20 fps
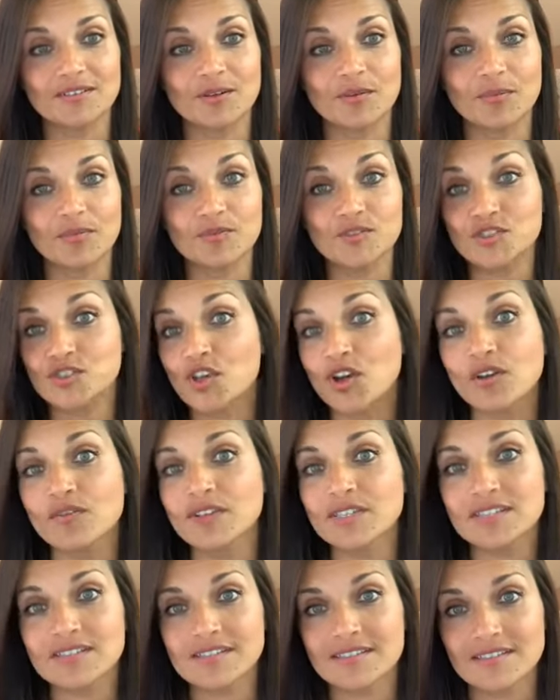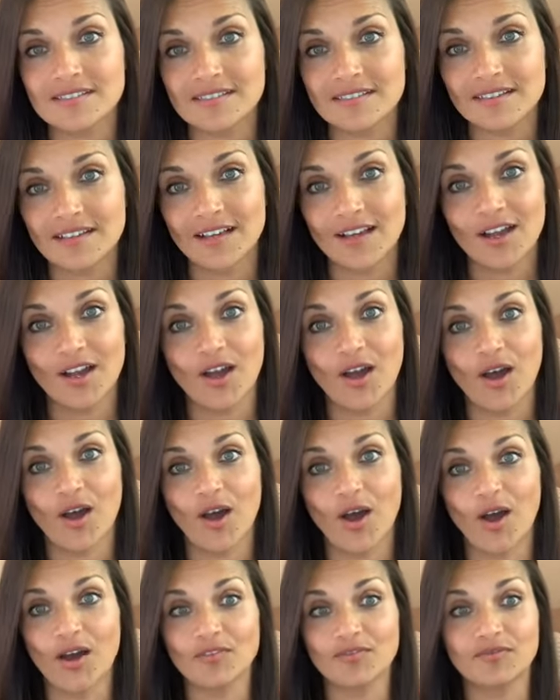service
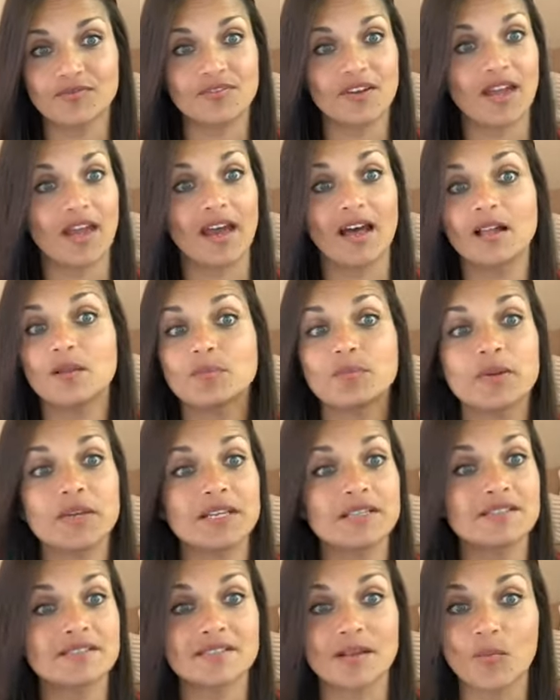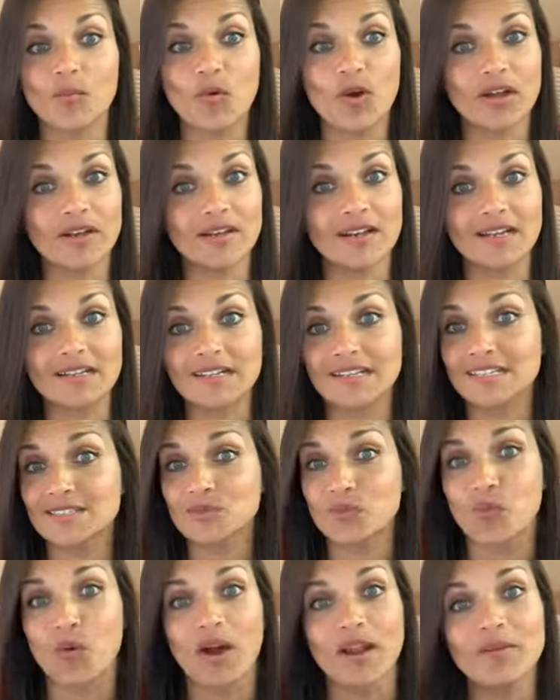of helping someone, at
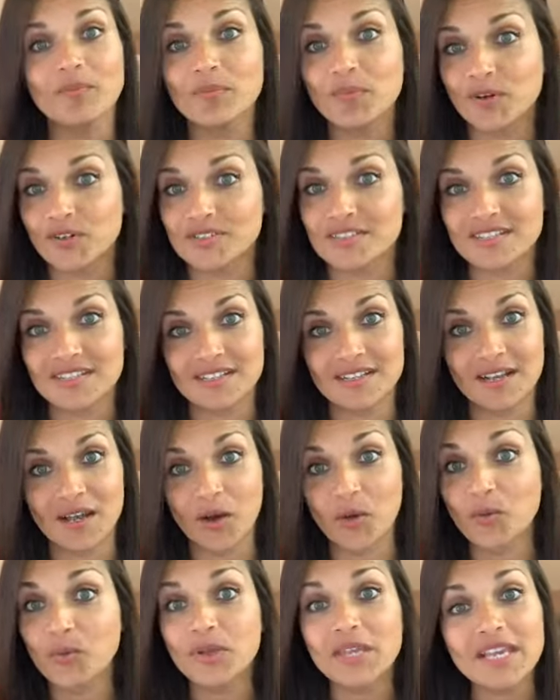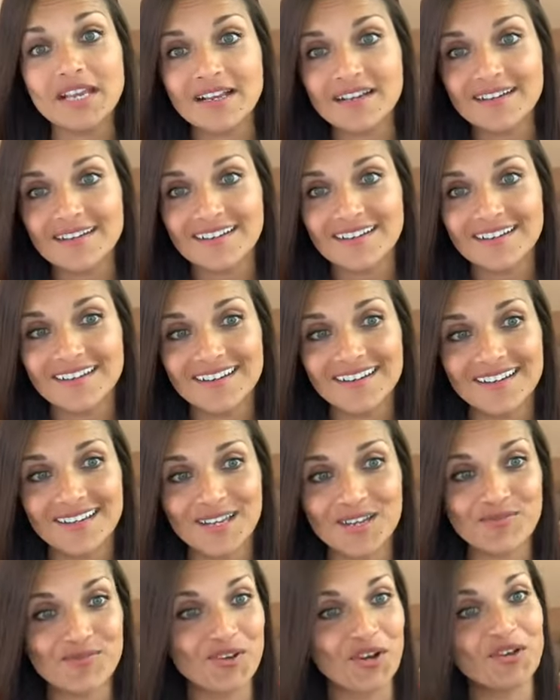least one person a week,
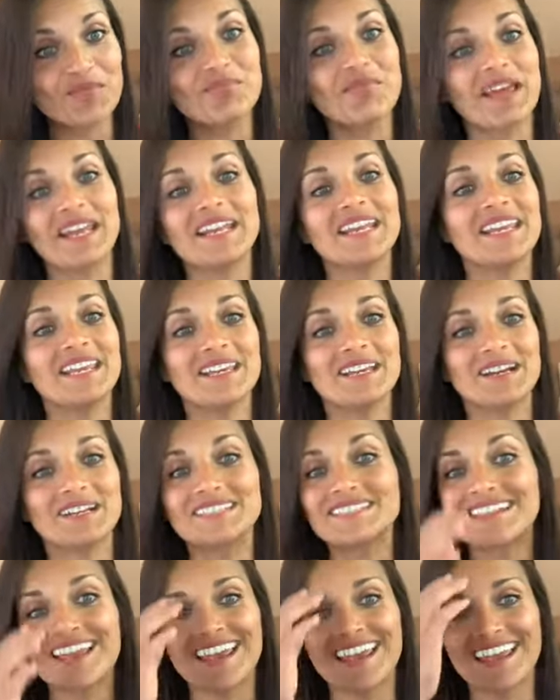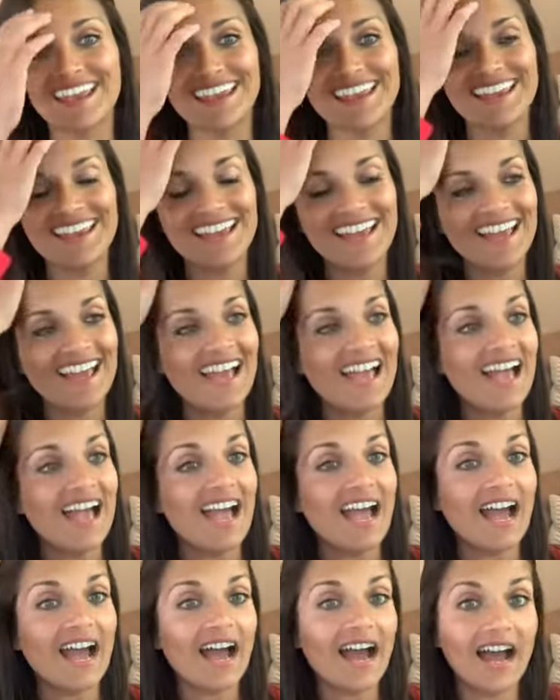if not many, a day,
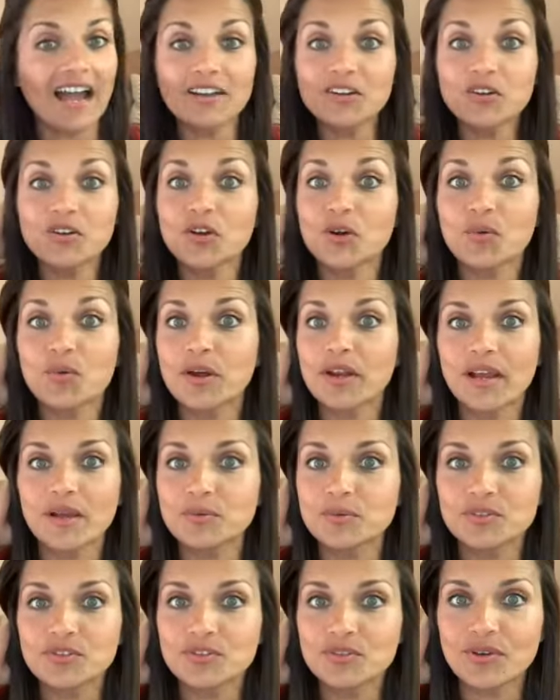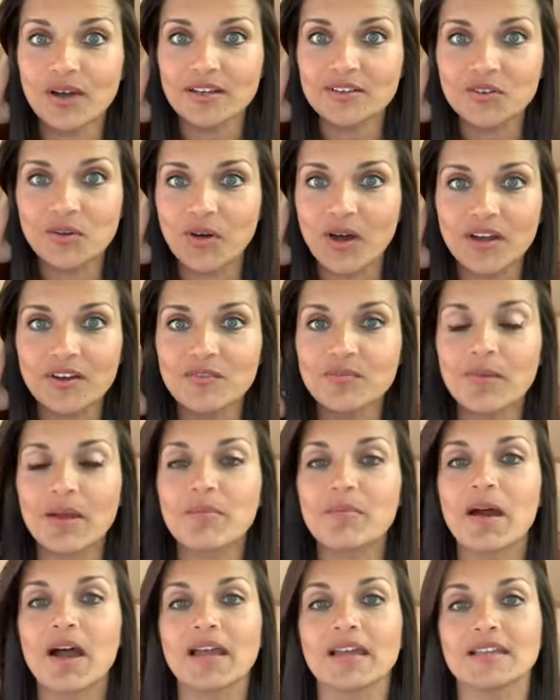I don't know what I would do. I'd go out of my
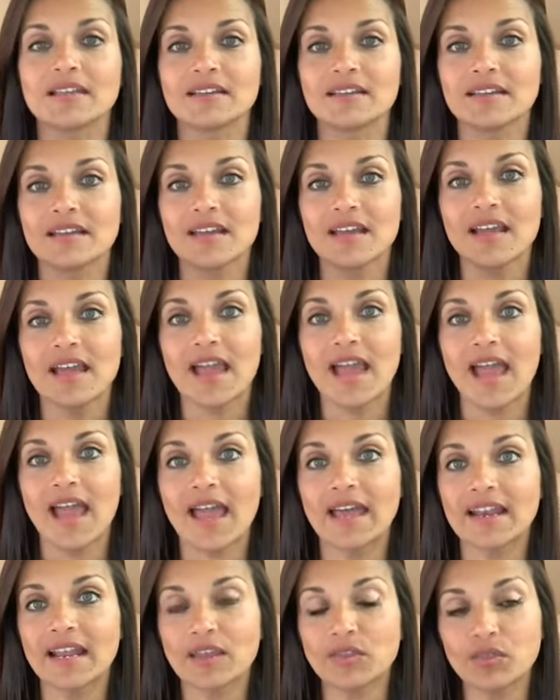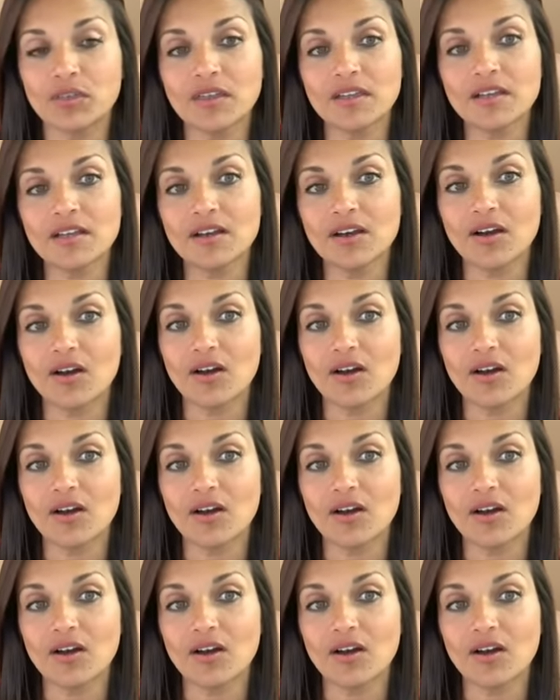mind. And I think